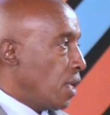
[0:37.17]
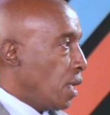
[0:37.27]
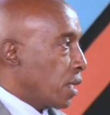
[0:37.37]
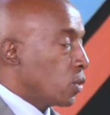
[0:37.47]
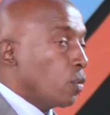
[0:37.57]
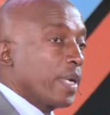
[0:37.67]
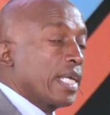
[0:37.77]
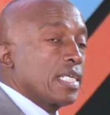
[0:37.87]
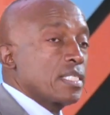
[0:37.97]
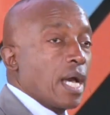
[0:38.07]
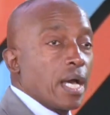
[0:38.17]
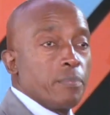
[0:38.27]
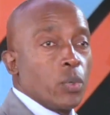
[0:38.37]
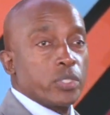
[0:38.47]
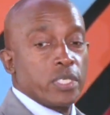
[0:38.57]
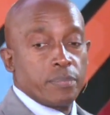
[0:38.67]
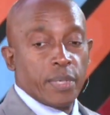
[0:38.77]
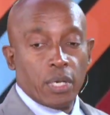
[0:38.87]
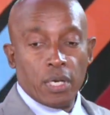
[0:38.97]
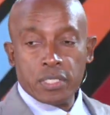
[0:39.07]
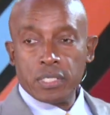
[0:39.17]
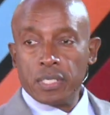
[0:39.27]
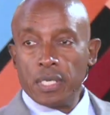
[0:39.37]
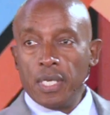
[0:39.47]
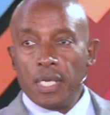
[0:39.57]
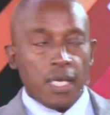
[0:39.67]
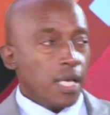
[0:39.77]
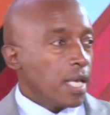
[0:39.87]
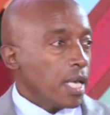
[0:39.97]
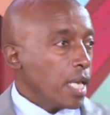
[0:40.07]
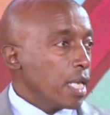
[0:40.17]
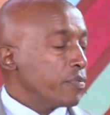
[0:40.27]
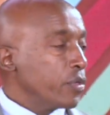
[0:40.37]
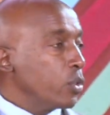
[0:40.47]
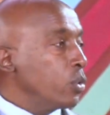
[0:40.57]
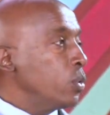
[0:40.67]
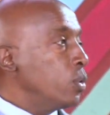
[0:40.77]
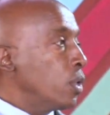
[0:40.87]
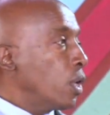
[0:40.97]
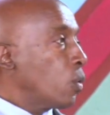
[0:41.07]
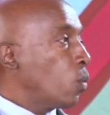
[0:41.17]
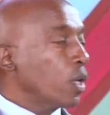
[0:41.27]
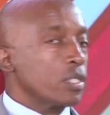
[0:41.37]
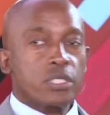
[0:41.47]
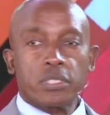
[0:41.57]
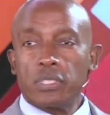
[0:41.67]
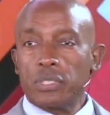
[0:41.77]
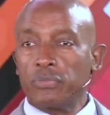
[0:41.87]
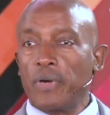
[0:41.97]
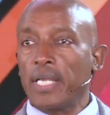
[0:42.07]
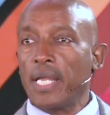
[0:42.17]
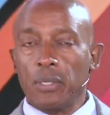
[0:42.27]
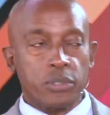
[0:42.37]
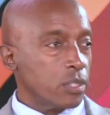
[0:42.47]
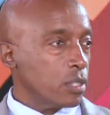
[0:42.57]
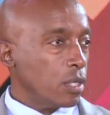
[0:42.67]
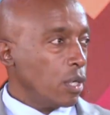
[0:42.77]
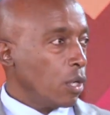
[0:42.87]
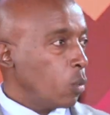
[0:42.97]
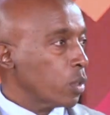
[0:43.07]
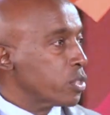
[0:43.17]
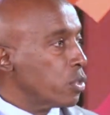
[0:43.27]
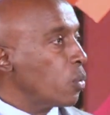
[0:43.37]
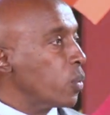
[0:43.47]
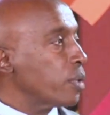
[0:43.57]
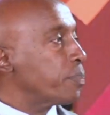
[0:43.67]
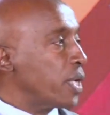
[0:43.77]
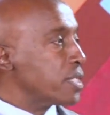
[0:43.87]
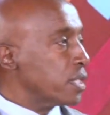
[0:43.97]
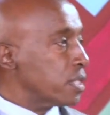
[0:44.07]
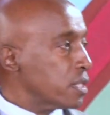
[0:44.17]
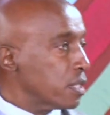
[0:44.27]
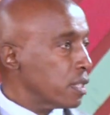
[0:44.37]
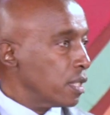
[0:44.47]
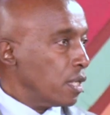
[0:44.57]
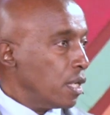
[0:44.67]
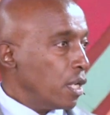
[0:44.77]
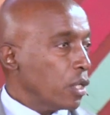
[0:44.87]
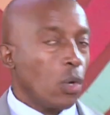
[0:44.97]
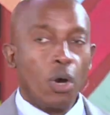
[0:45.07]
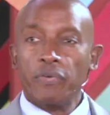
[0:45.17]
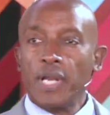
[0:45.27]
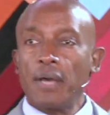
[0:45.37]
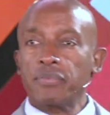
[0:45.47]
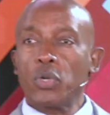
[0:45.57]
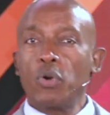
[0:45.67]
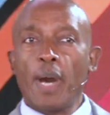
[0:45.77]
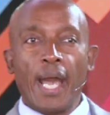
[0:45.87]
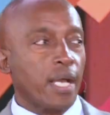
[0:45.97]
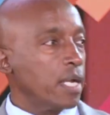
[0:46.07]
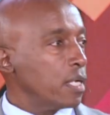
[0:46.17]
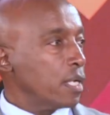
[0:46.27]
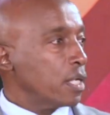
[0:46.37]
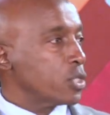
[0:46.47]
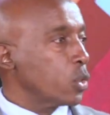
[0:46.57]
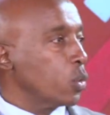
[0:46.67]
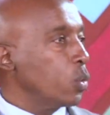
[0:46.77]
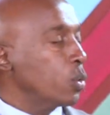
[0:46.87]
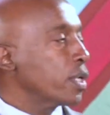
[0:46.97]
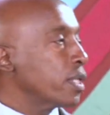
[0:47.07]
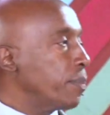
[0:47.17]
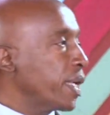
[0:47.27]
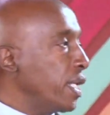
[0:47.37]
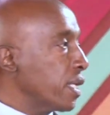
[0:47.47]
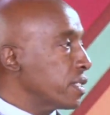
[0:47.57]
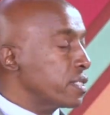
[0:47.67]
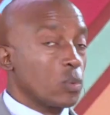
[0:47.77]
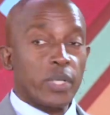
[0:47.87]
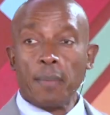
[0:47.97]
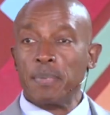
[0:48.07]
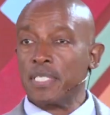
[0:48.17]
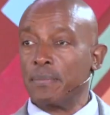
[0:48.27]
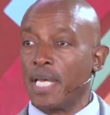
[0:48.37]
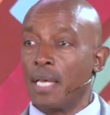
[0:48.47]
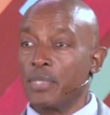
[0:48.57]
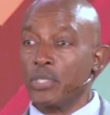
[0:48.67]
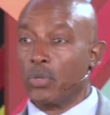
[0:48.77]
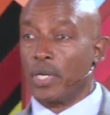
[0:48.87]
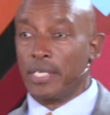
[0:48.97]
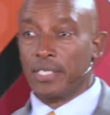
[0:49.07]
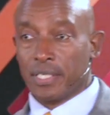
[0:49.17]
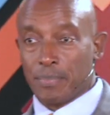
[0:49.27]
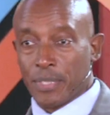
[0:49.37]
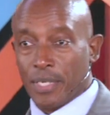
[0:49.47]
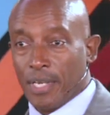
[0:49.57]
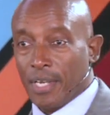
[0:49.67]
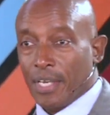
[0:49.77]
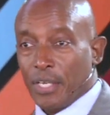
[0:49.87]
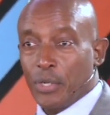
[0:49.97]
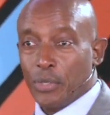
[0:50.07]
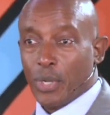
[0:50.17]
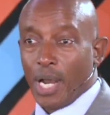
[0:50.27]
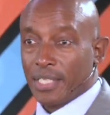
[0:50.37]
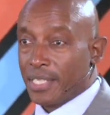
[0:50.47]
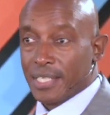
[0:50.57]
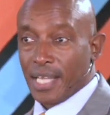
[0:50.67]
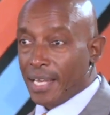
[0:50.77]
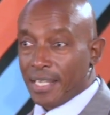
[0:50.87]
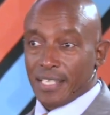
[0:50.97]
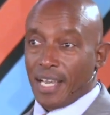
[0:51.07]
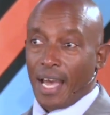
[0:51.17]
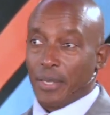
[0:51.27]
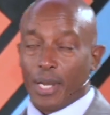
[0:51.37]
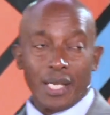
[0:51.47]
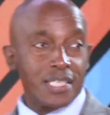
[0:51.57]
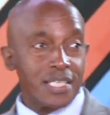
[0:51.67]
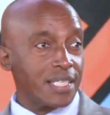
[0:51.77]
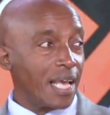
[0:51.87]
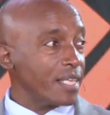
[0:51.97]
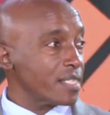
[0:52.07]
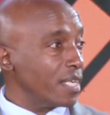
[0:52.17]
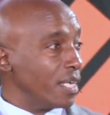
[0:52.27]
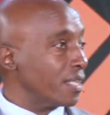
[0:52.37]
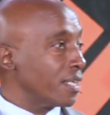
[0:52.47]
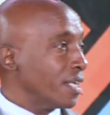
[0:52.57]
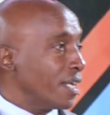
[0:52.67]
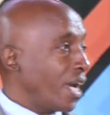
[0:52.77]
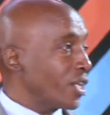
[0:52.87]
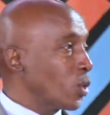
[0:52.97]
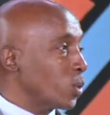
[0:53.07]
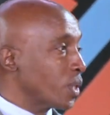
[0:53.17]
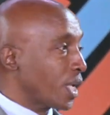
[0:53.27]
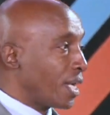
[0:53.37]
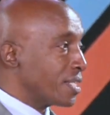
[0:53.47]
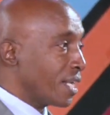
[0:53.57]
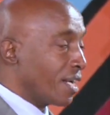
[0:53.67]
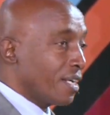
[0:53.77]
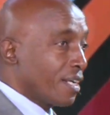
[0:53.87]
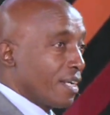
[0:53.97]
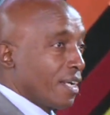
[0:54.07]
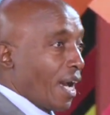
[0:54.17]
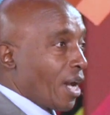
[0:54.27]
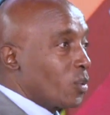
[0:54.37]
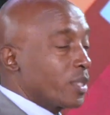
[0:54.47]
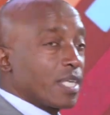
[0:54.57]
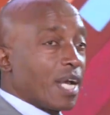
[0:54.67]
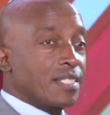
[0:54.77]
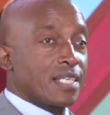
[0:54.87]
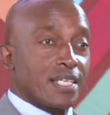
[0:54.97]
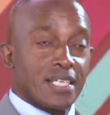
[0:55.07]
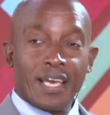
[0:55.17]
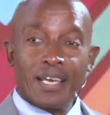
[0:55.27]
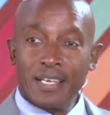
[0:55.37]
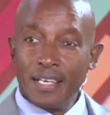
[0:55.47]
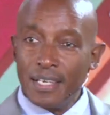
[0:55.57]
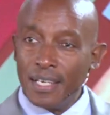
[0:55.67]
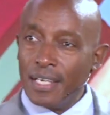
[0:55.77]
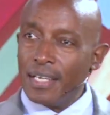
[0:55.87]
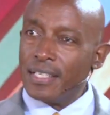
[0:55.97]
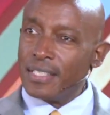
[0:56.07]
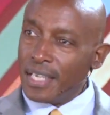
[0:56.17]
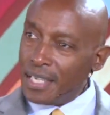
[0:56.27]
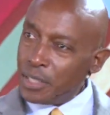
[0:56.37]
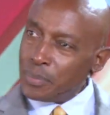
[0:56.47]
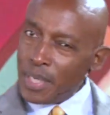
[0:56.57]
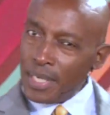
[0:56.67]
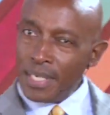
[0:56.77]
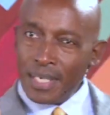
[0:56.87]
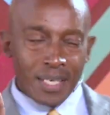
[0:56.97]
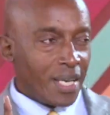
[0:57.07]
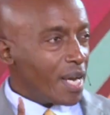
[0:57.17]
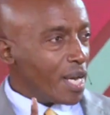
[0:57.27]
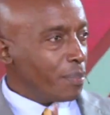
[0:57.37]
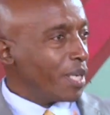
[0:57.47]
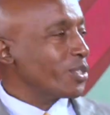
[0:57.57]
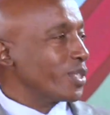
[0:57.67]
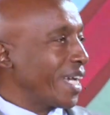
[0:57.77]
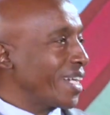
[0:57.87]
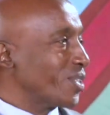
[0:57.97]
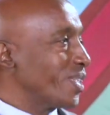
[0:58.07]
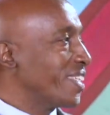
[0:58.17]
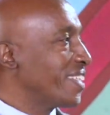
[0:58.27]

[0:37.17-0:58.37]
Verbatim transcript: You know, beginnings are important because if you want to find out what's wrong with the present, you often have to go back to the beginning. This is what happens sometimes in your relationships. You know, you can't understand this guy, you can't understand this girl. And you go to the counselor, and what does the counselor say? Tell me about your childhood.